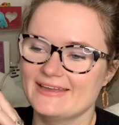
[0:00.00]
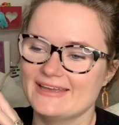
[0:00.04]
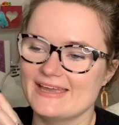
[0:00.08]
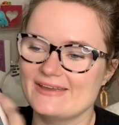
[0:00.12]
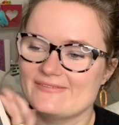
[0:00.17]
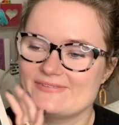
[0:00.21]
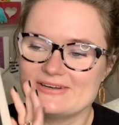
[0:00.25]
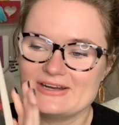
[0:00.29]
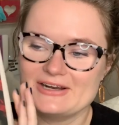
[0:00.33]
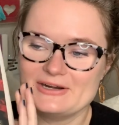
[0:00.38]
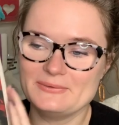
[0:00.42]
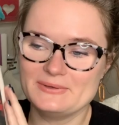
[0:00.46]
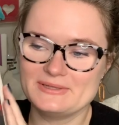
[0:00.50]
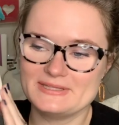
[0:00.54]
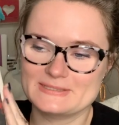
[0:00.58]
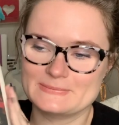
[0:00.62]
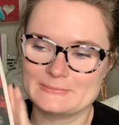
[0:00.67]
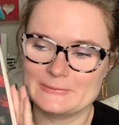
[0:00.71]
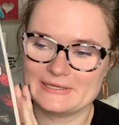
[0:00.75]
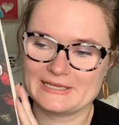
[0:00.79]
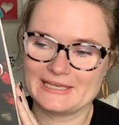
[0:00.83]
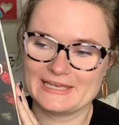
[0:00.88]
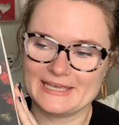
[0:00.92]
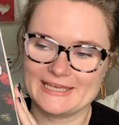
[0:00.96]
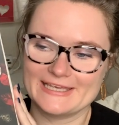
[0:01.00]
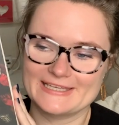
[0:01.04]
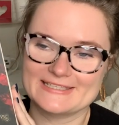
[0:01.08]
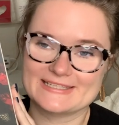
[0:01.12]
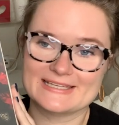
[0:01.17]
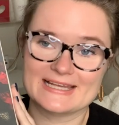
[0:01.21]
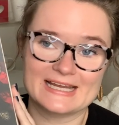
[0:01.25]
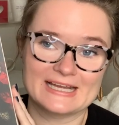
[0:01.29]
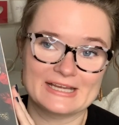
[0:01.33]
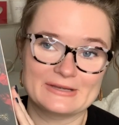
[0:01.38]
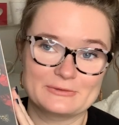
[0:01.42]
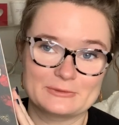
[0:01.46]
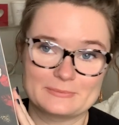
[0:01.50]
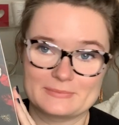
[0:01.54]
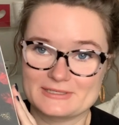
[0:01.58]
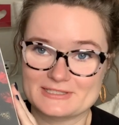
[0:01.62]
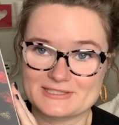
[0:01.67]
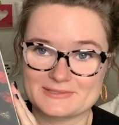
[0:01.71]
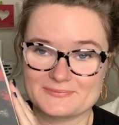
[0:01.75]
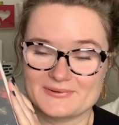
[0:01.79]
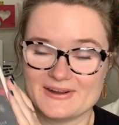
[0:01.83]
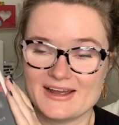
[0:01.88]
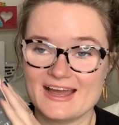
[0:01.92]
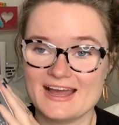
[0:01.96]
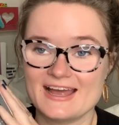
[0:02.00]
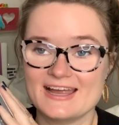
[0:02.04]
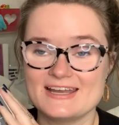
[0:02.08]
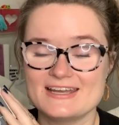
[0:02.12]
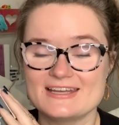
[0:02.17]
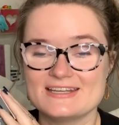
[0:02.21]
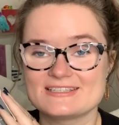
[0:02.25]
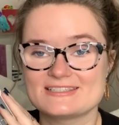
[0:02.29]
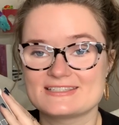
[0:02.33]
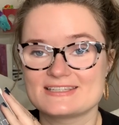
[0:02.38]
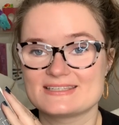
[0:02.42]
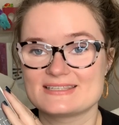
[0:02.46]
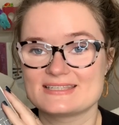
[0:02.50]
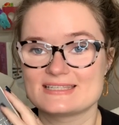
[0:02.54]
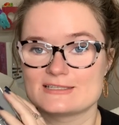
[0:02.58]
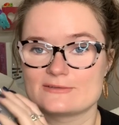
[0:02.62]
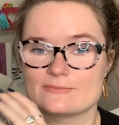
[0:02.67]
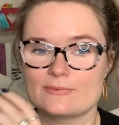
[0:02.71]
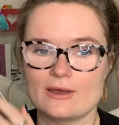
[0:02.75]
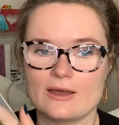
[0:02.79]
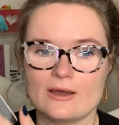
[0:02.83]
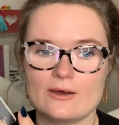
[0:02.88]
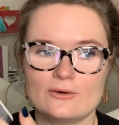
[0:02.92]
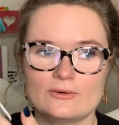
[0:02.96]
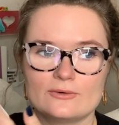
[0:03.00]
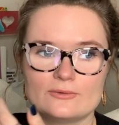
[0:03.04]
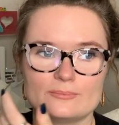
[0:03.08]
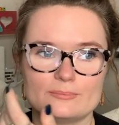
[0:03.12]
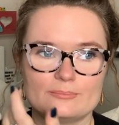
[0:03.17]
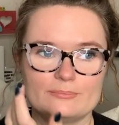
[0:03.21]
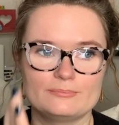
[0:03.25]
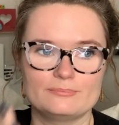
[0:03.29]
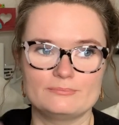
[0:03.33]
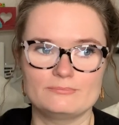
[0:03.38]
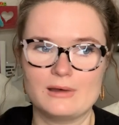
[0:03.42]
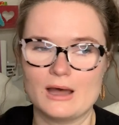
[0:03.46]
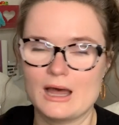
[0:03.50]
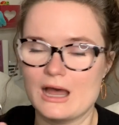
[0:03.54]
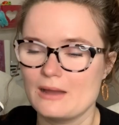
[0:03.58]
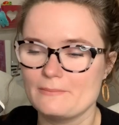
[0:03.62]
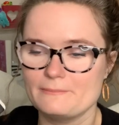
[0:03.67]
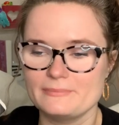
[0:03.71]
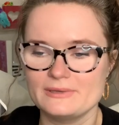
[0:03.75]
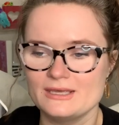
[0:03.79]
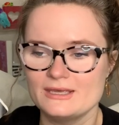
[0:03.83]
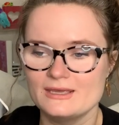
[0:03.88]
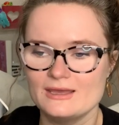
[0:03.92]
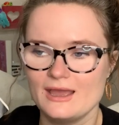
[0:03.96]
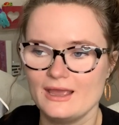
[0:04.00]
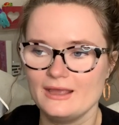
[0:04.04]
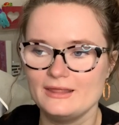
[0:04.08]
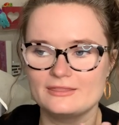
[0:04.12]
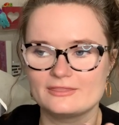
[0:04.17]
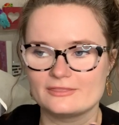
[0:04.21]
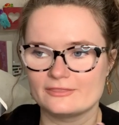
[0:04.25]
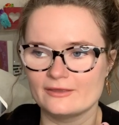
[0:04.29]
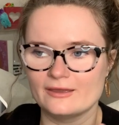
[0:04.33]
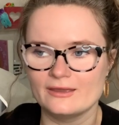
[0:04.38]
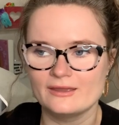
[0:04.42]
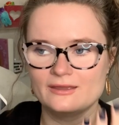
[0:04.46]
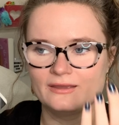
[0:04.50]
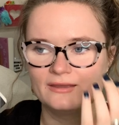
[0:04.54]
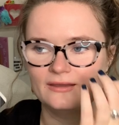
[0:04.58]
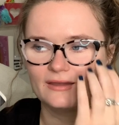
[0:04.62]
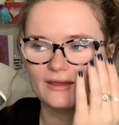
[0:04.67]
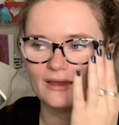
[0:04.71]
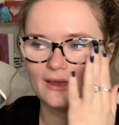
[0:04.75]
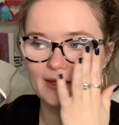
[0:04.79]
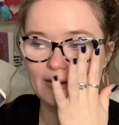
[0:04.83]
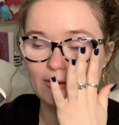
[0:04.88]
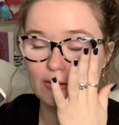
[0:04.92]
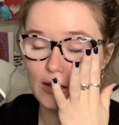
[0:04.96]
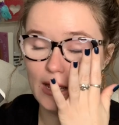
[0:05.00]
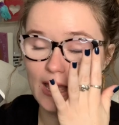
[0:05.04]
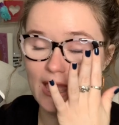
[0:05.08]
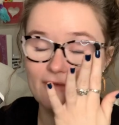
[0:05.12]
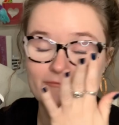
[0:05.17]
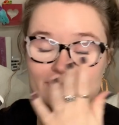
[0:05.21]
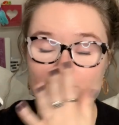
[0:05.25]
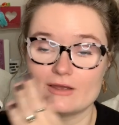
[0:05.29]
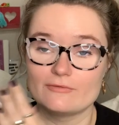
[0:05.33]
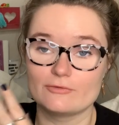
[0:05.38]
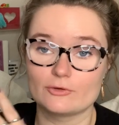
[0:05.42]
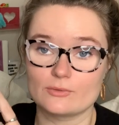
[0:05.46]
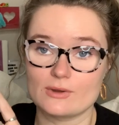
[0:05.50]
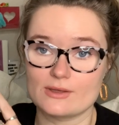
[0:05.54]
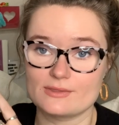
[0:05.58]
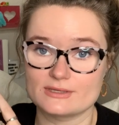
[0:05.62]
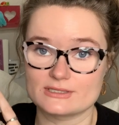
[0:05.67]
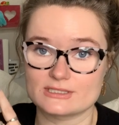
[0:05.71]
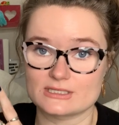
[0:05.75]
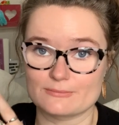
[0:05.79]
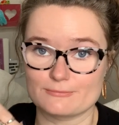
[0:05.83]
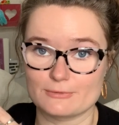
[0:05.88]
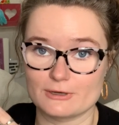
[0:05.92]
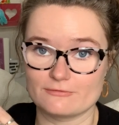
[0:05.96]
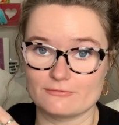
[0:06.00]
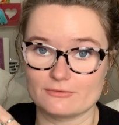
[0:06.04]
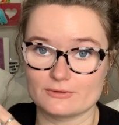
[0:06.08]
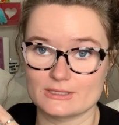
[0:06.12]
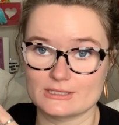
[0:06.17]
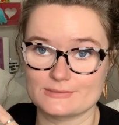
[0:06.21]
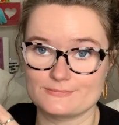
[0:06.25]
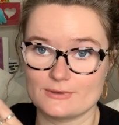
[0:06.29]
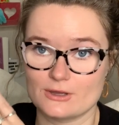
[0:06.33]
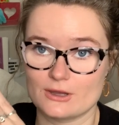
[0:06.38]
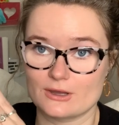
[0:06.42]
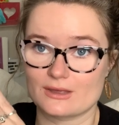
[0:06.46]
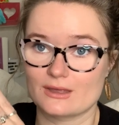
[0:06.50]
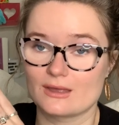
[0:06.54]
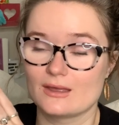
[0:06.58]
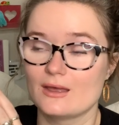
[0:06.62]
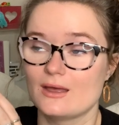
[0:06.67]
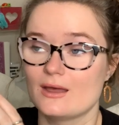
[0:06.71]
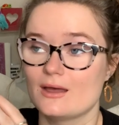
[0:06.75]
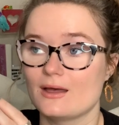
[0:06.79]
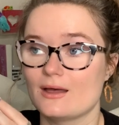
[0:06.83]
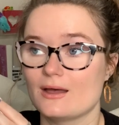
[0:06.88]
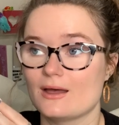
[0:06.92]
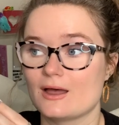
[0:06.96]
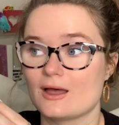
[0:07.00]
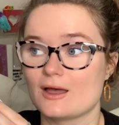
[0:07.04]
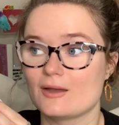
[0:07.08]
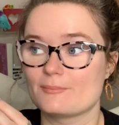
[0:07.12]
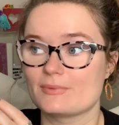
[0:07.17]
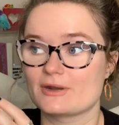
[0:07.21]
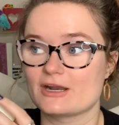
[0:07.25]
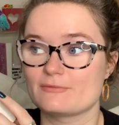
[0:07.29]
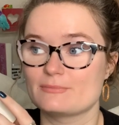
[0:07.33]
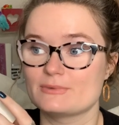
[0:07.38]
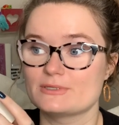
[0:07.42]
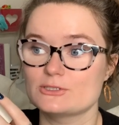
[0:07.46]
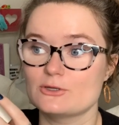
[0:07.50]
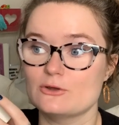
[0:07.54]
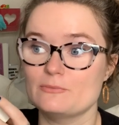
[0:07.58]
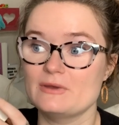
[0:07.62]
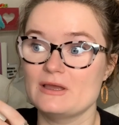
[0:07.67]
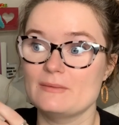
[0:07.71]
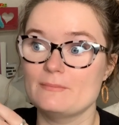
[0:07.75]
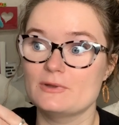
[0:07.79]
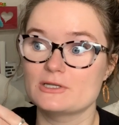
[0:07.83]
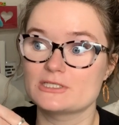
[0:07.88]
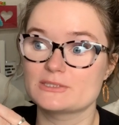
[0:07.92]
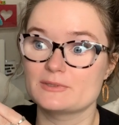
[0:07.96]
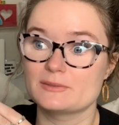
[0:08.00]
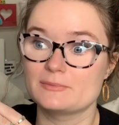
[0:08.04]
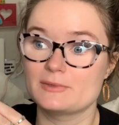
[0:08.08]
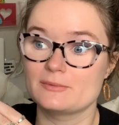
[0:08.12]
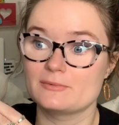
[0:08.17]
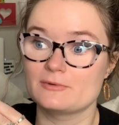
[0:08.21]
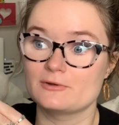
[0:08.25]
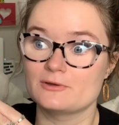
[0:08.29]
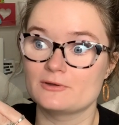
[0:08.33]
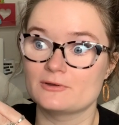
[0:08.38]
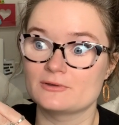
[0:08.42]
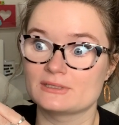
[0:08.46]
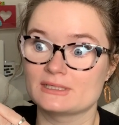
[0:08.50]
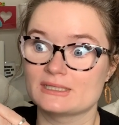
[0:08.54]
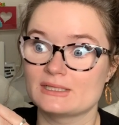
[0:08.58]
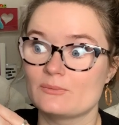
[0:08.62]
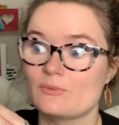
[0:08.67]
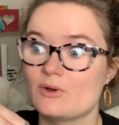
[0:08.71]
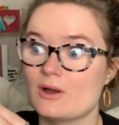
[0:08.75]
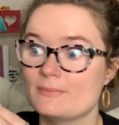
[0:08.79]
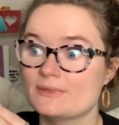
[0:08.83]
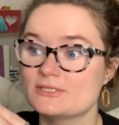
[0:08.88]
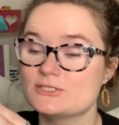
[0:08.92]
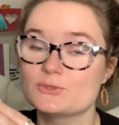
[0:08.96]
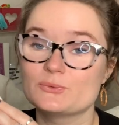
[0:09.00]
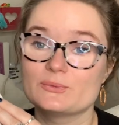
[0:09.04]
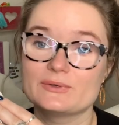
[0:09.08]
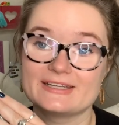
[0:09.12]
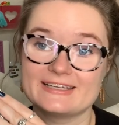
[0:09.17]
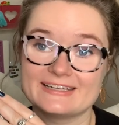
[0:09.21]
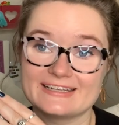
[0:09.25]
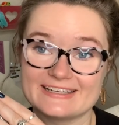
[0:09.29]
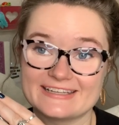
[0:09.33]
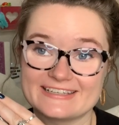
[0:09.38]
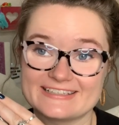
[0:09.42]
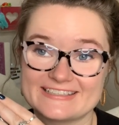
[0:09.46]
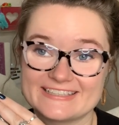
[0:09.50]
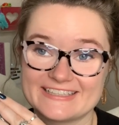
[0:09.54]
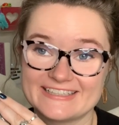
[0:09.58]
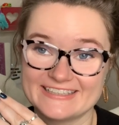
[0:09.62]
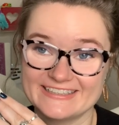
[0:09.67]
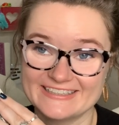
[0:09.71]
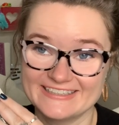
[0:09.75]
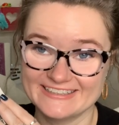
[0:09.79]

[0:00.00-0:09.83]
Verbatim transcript: If you don't know what this book is, I would be surprised. This is about Poppy, I think. I don't, I have never read the summary for this book, um, but I've been told by multiple people that they want me to read it.